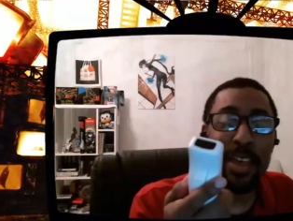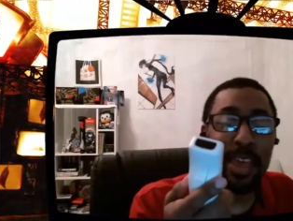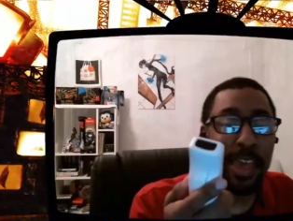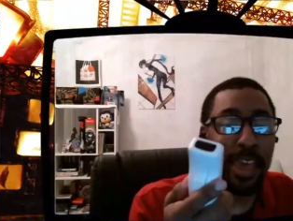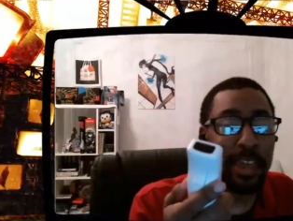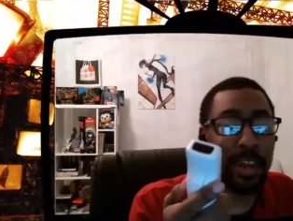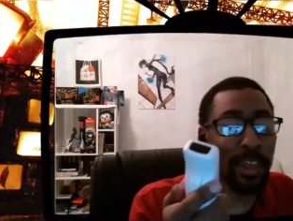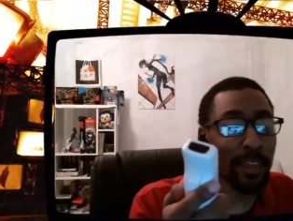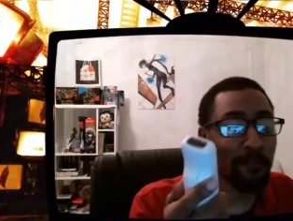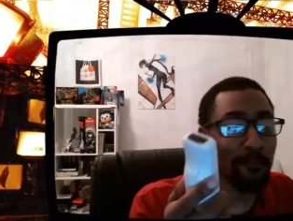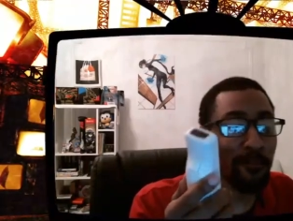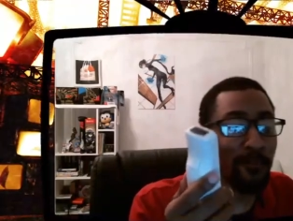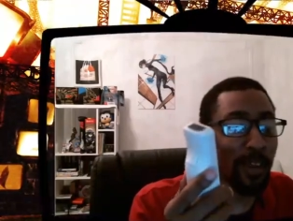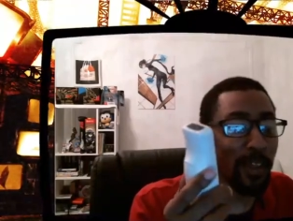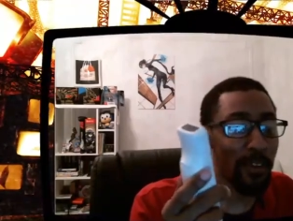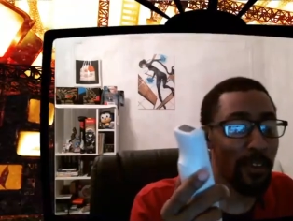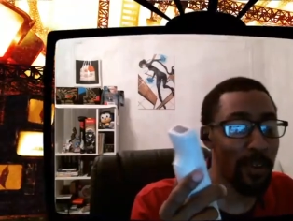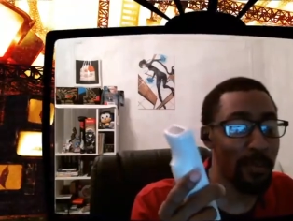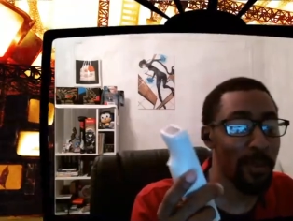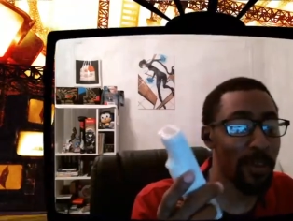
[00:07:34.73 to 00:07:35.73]
and it
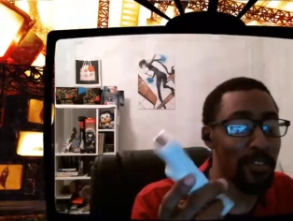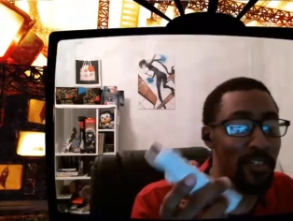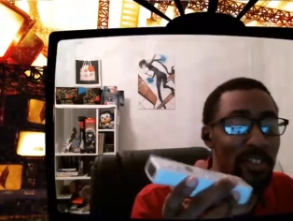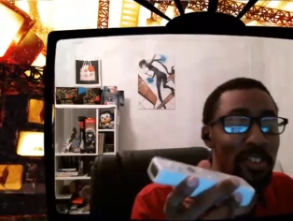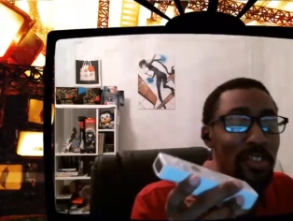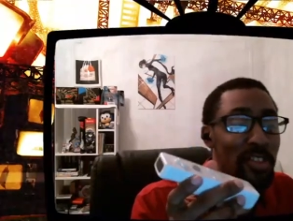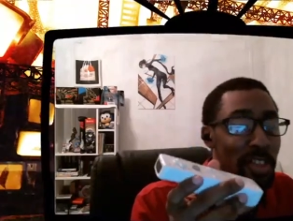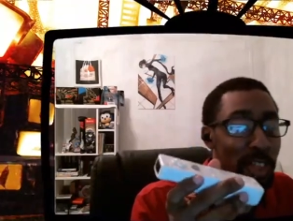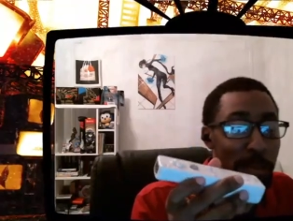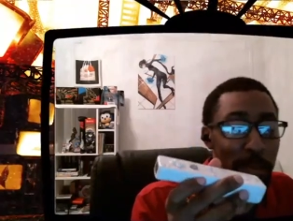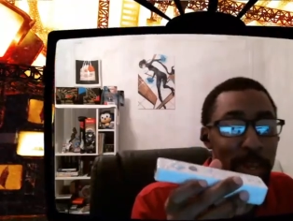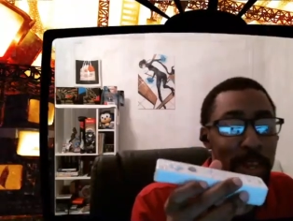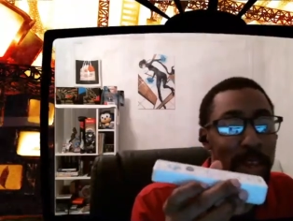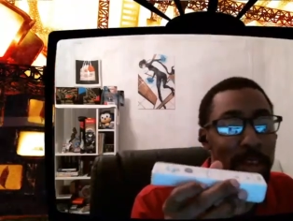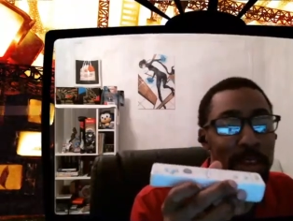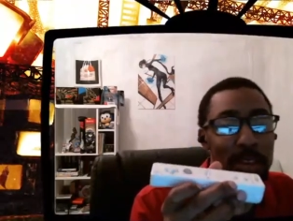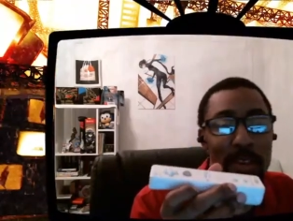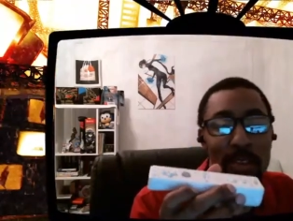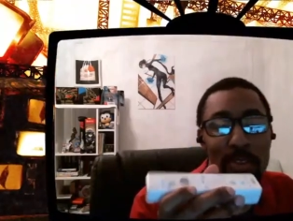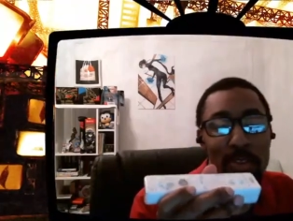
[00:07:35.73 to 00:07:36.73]
very much
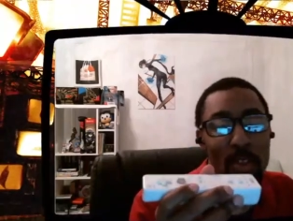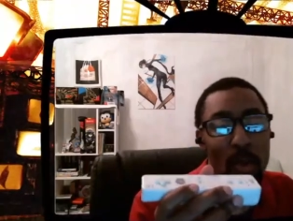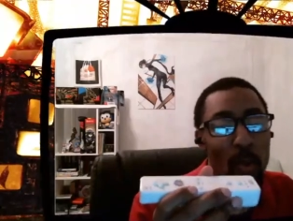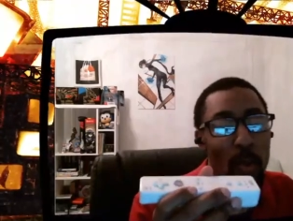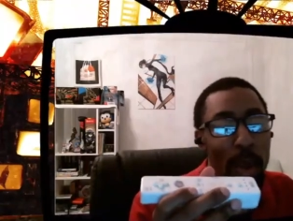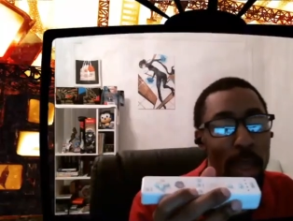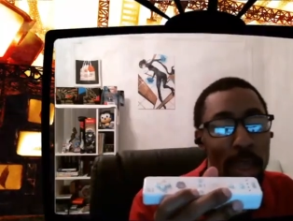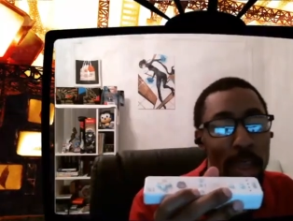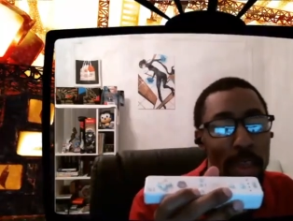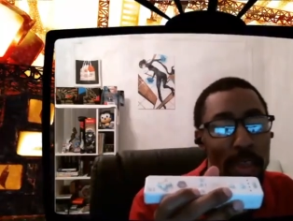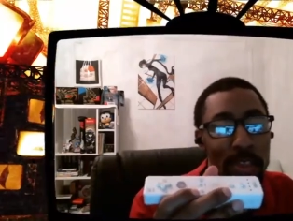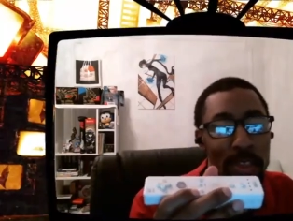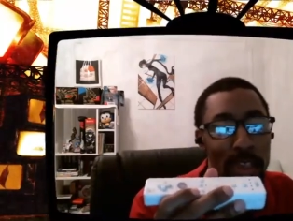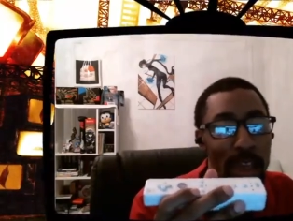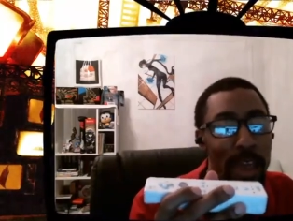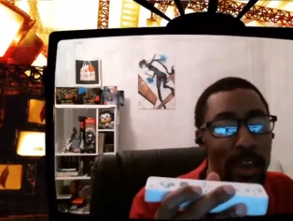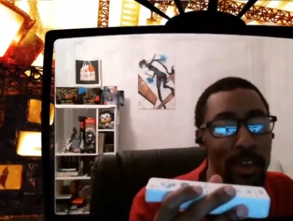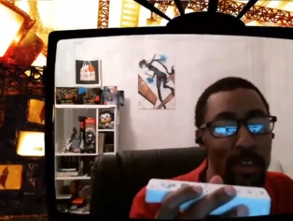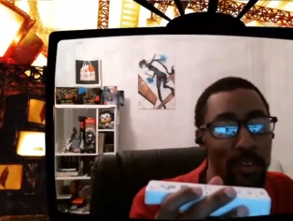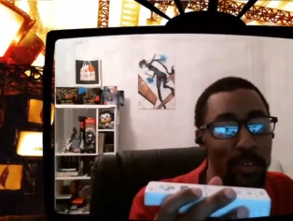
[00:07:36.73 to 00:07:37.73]
limited the ways
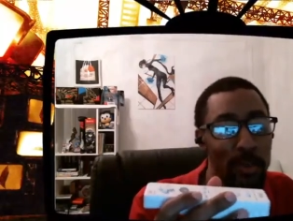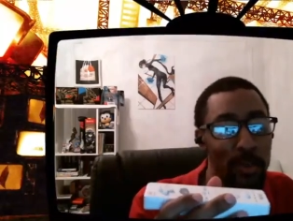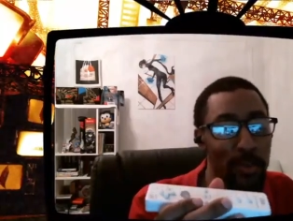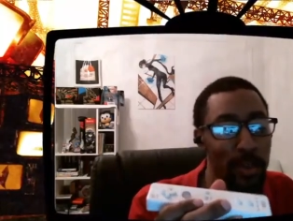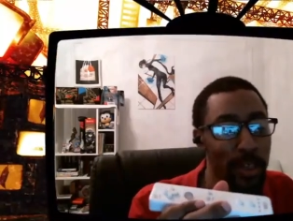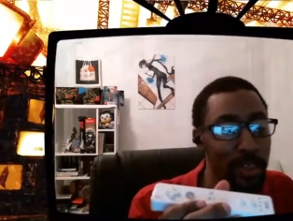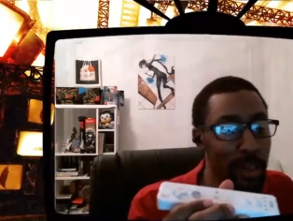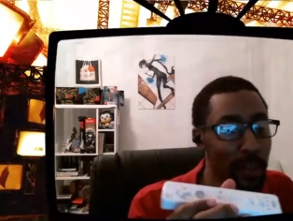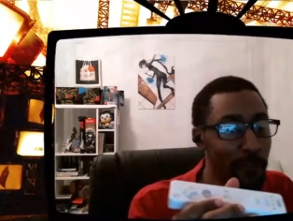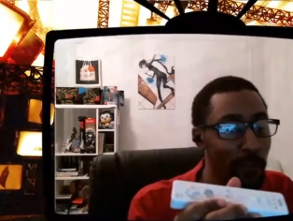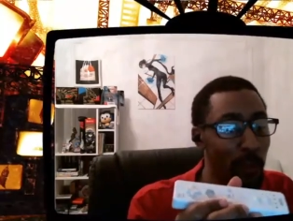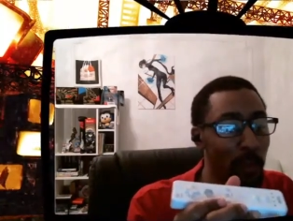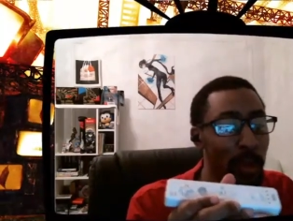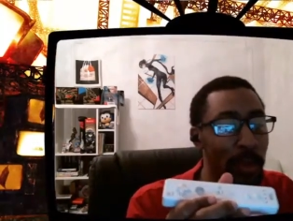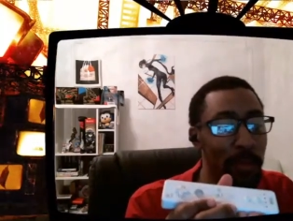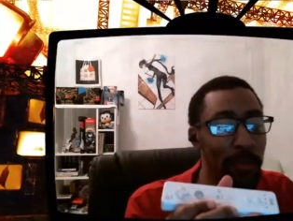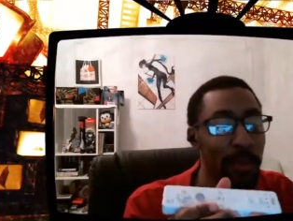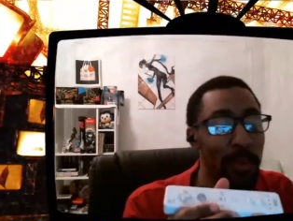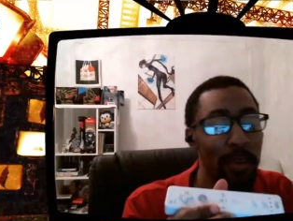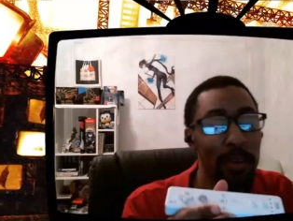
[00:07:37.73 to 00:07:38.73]
I could do things. Like for
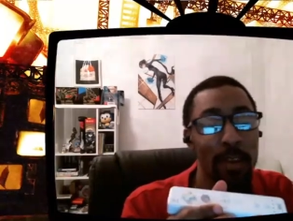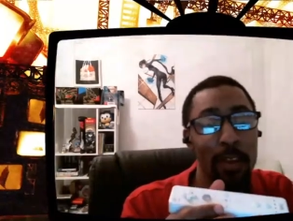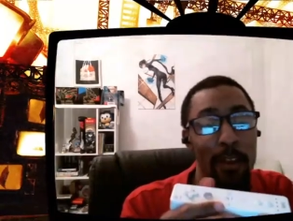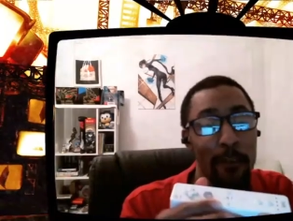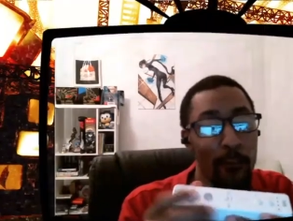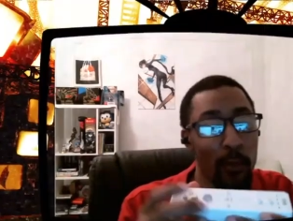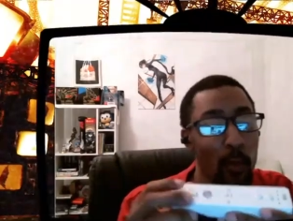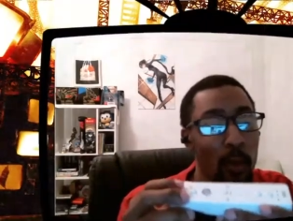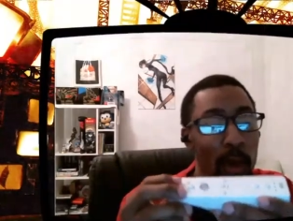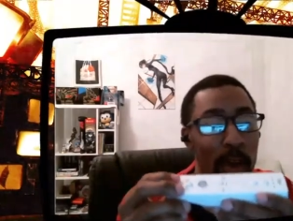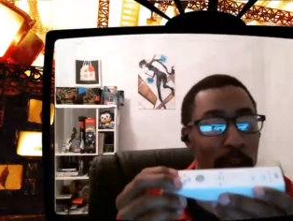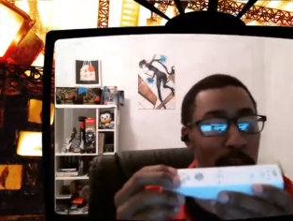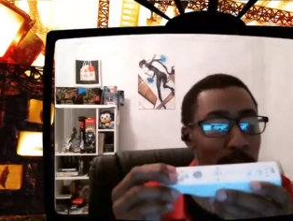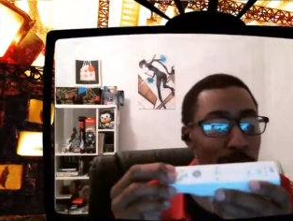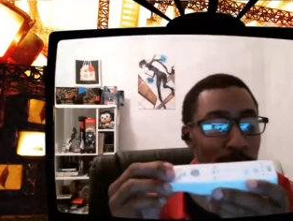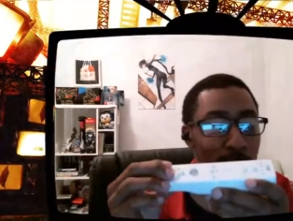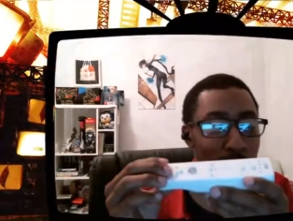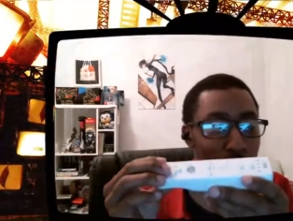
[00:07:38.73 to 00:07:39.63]
one, for one,